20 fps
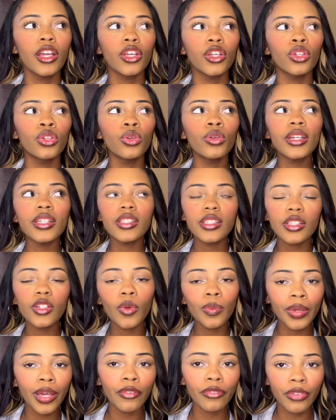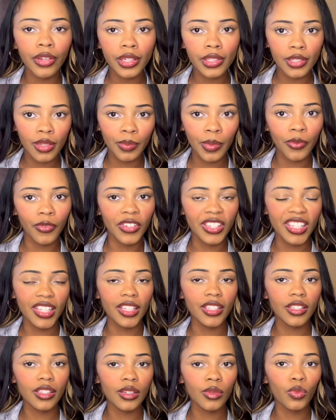you could still be a victim of a
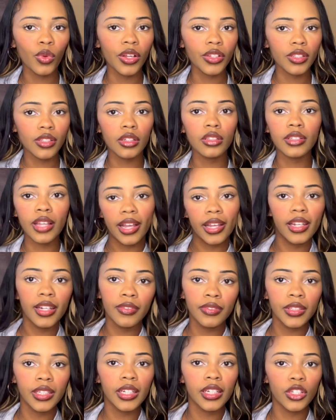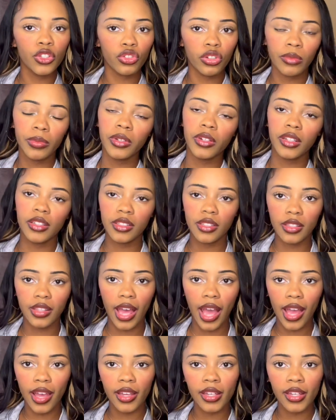system while still negatively contributing to that.